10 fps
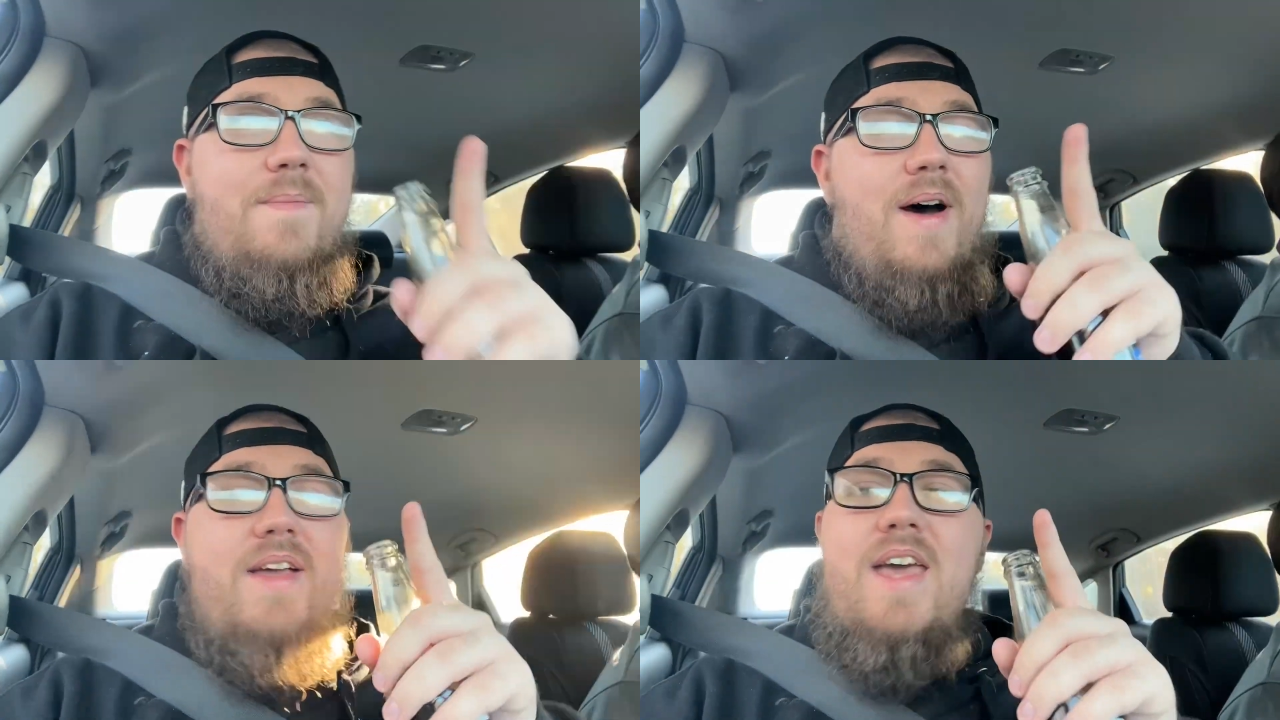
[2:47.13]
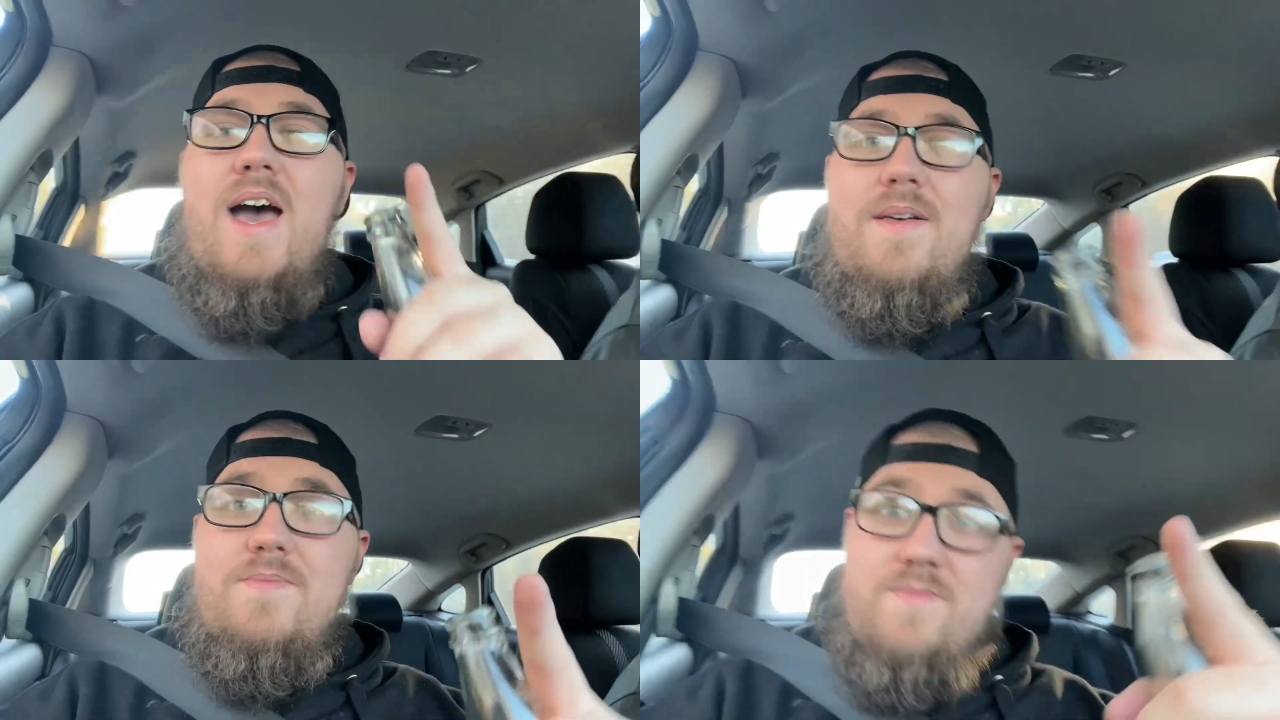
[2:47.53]
but
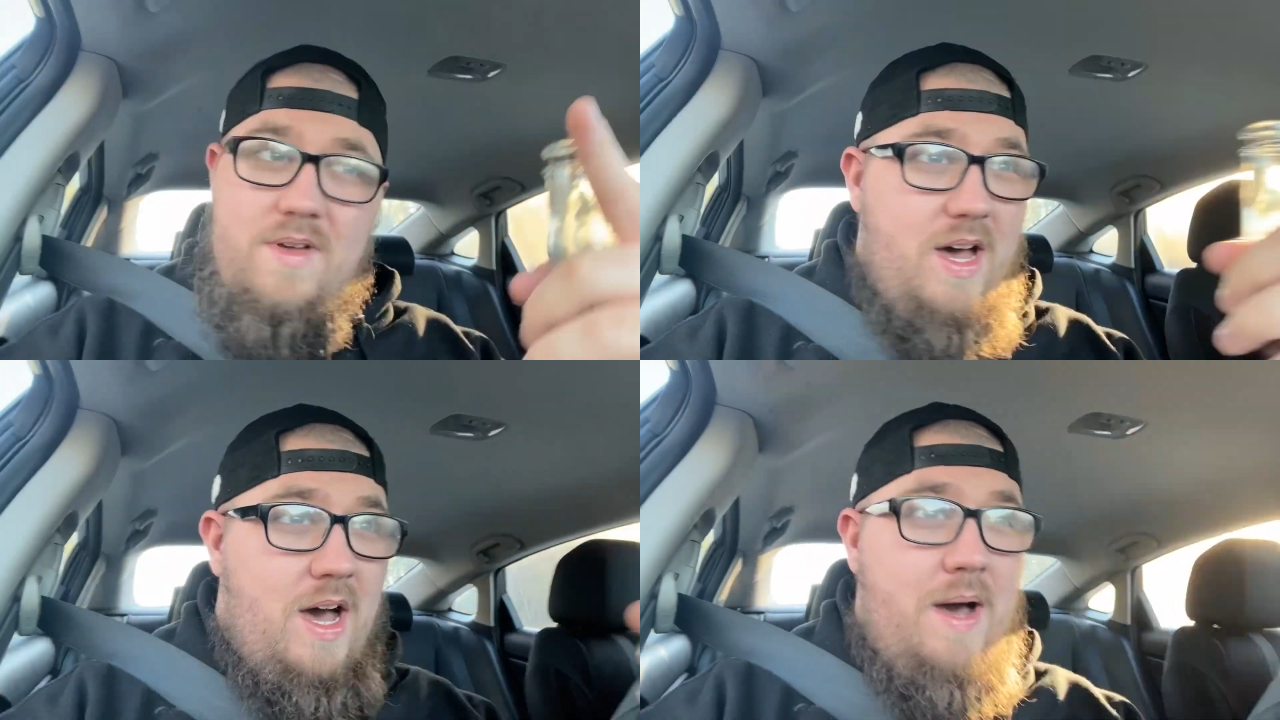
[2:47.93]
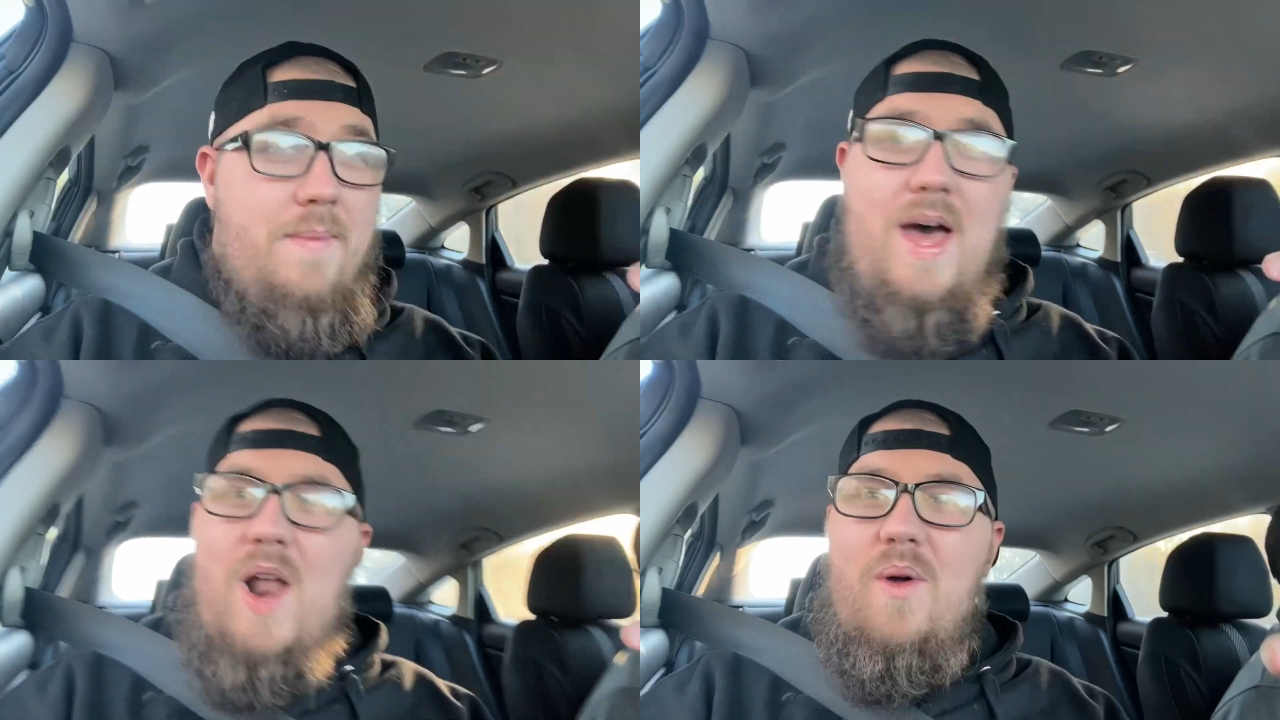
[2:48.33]
yeah,
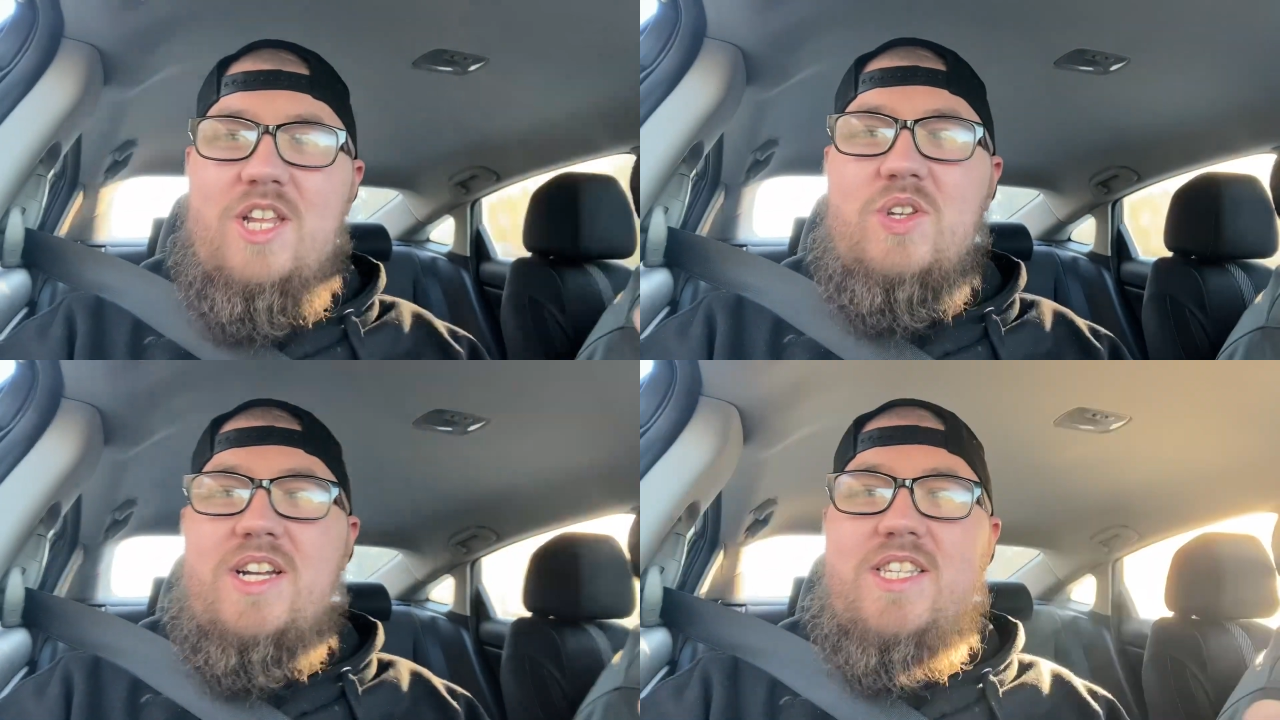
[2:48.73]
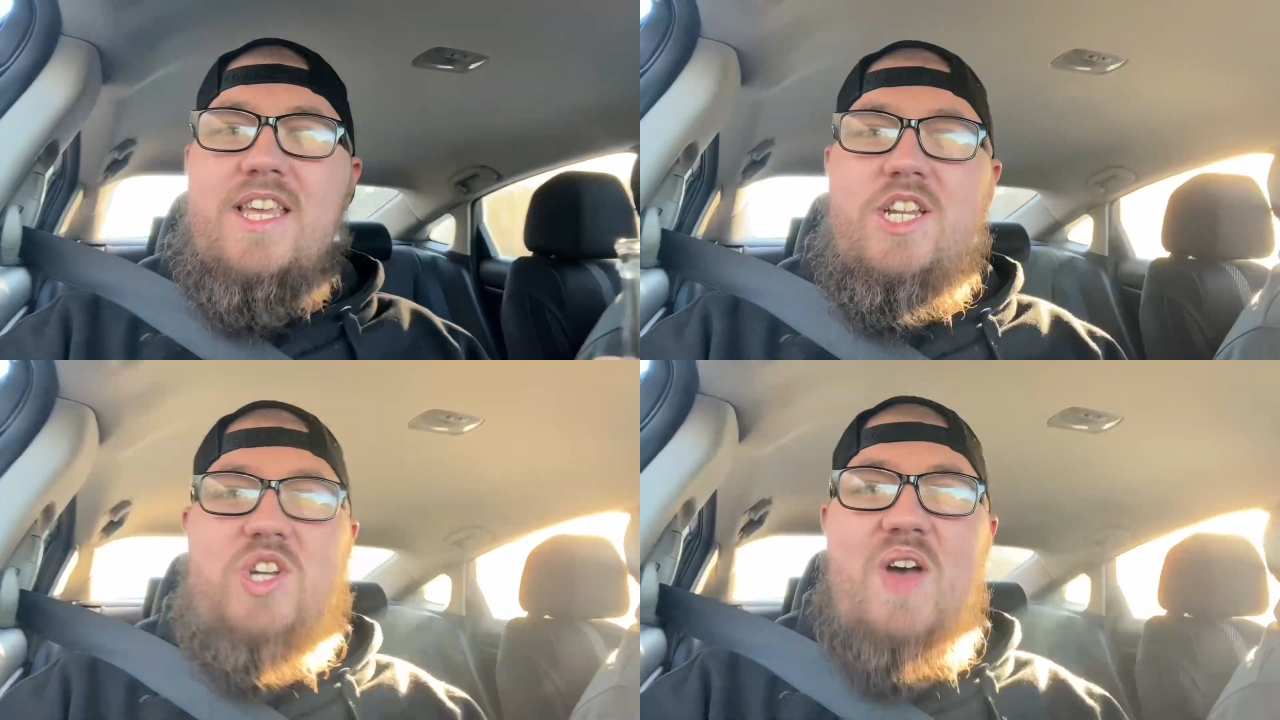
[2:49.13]
um, I don't want to stretch this intro